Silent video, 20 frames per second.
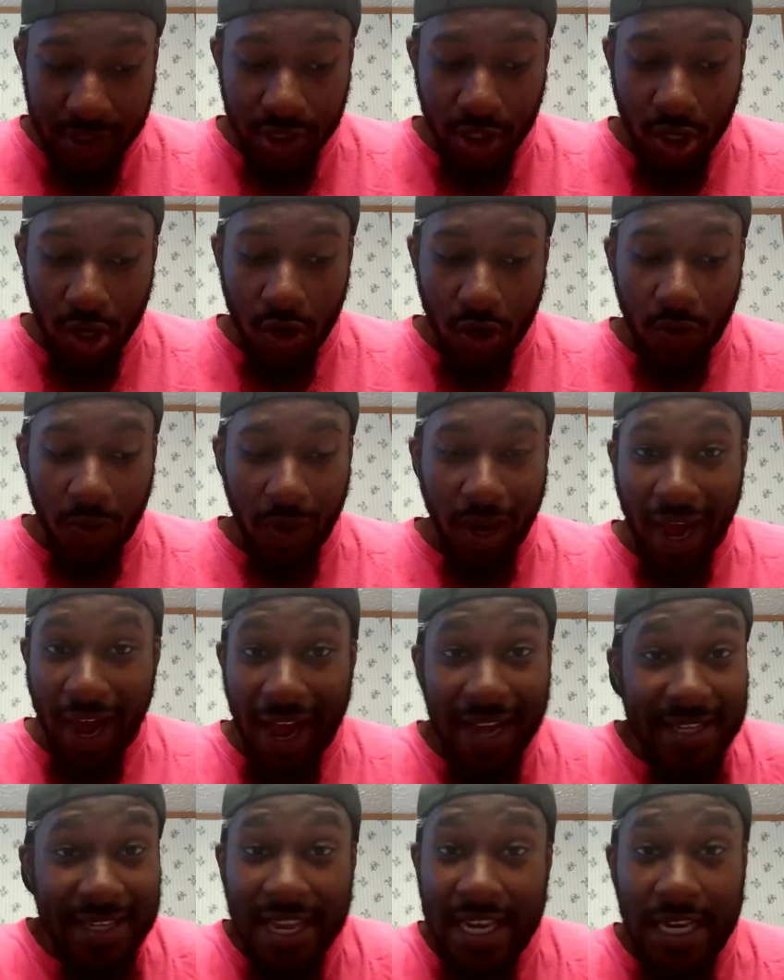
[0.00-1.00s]
So
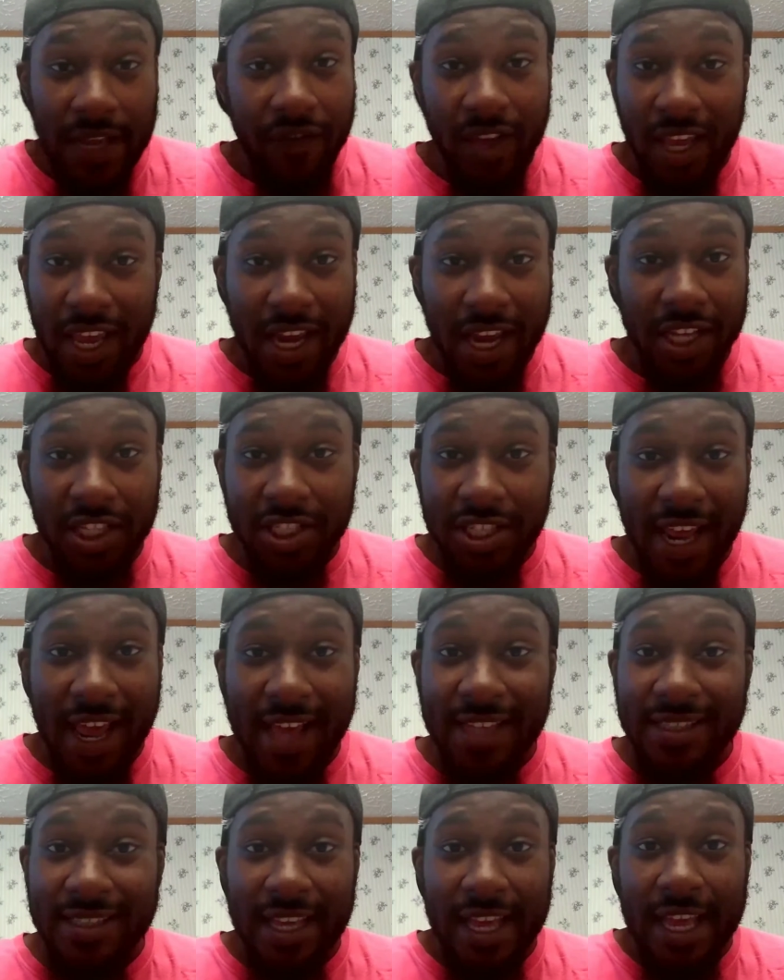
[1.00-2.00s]
I didn't even get a
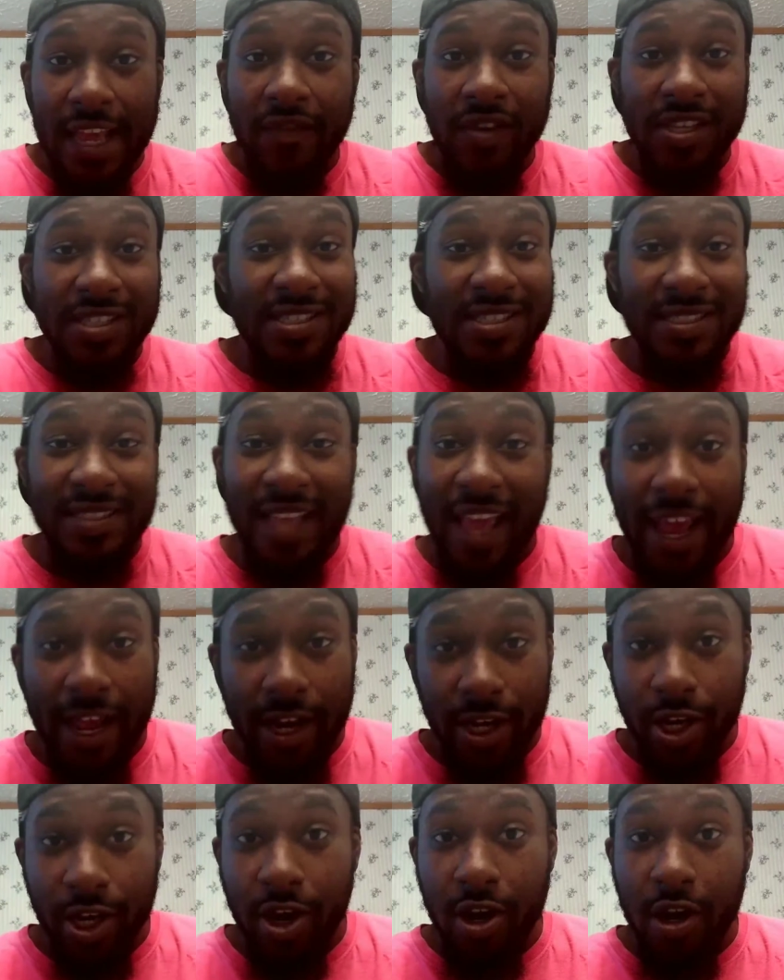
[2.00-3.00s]
chance to even
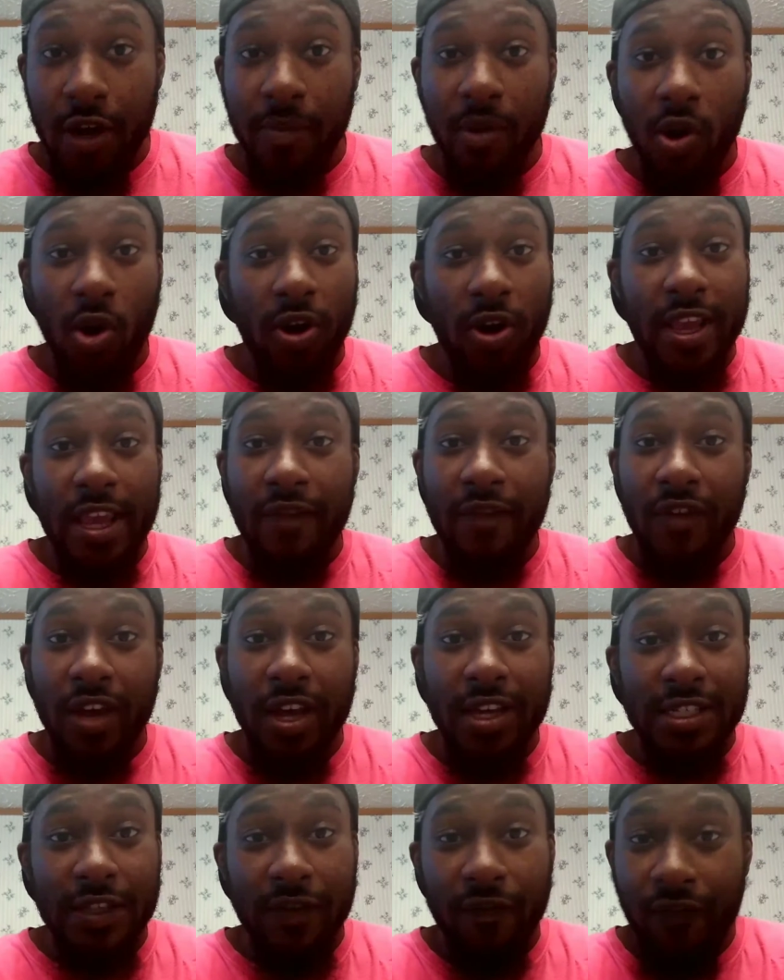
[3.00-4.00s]
stand up or
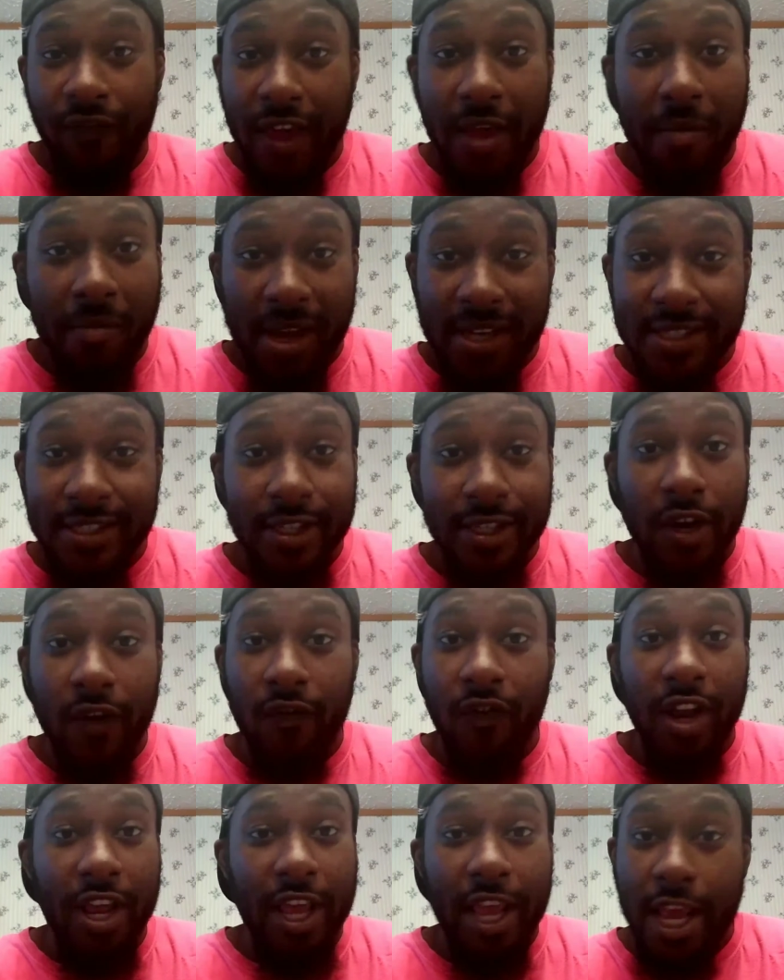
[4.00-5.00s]
even defend
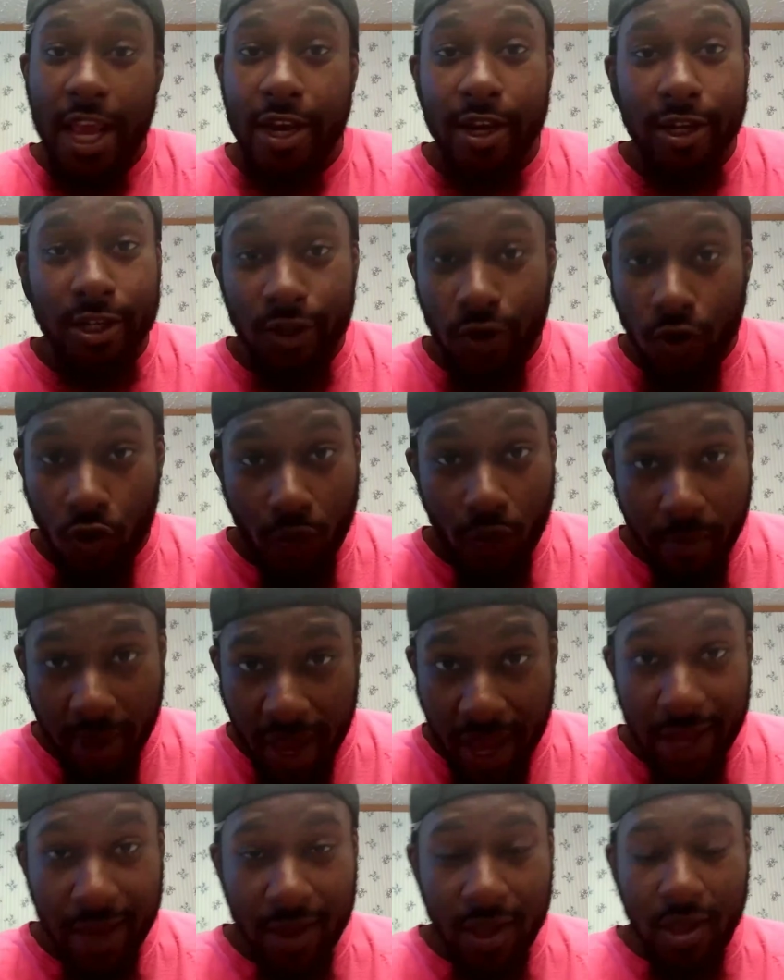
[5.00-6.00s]
myself or hit the dude
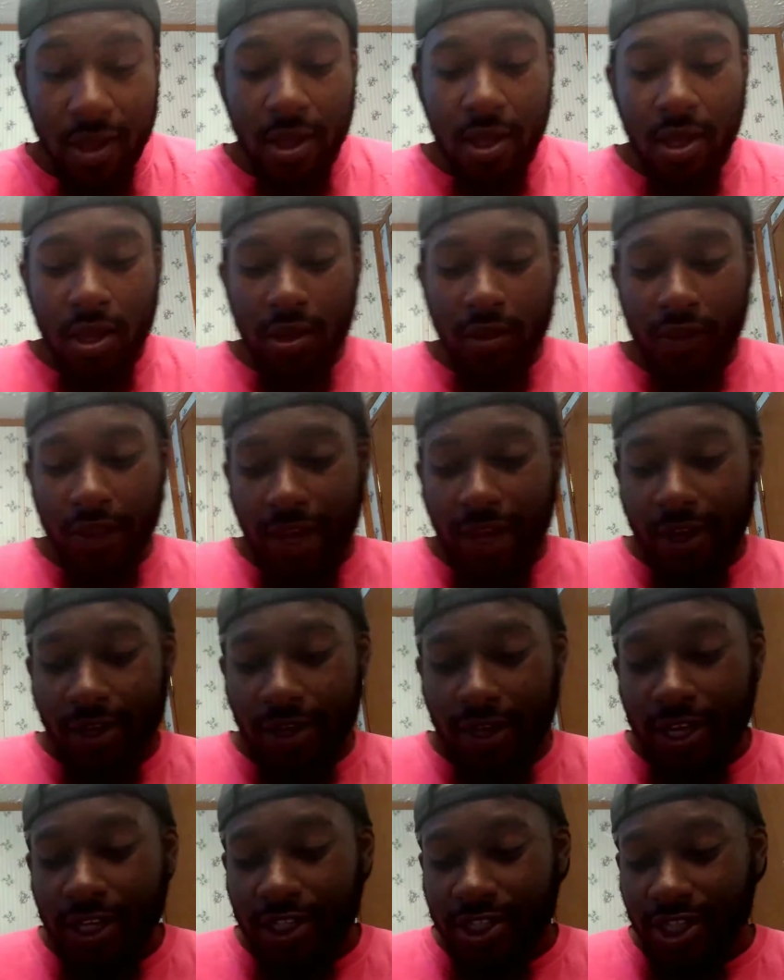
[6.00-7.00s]
back.
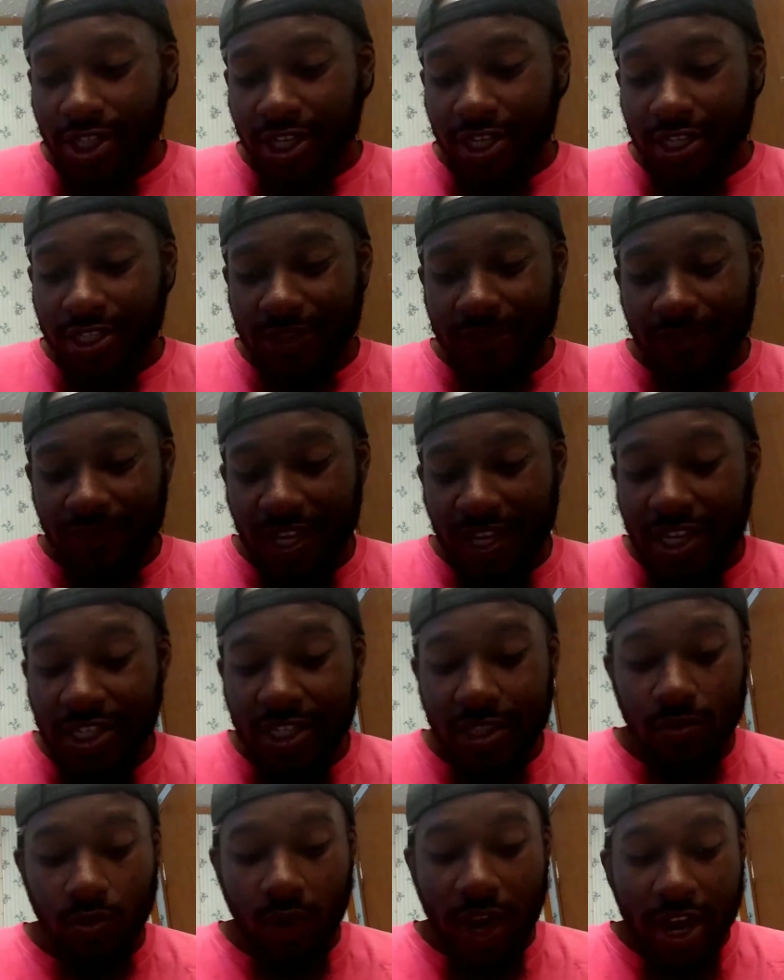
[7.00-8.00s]
Like he just he
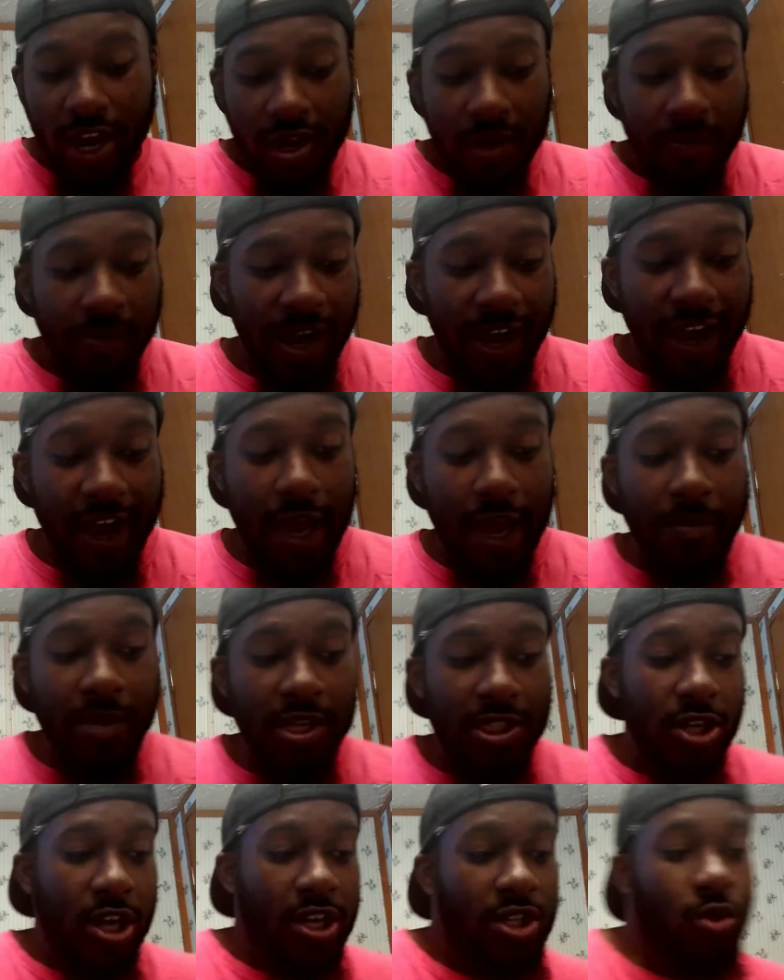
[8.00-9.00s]
just ran up behind
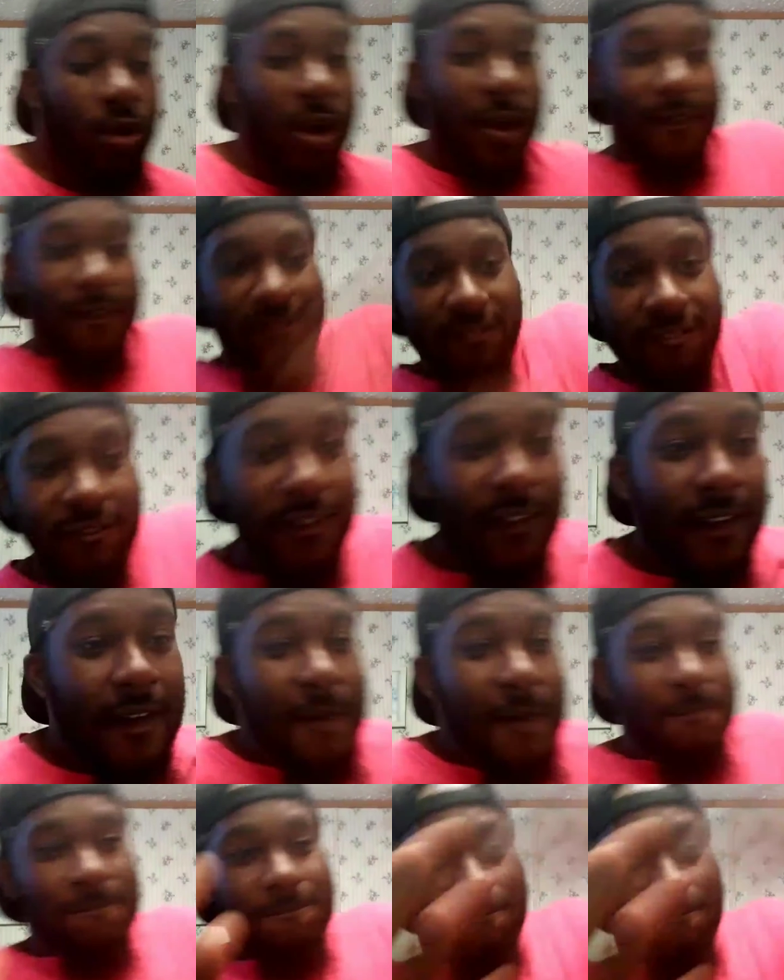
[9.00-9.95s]
me, started doing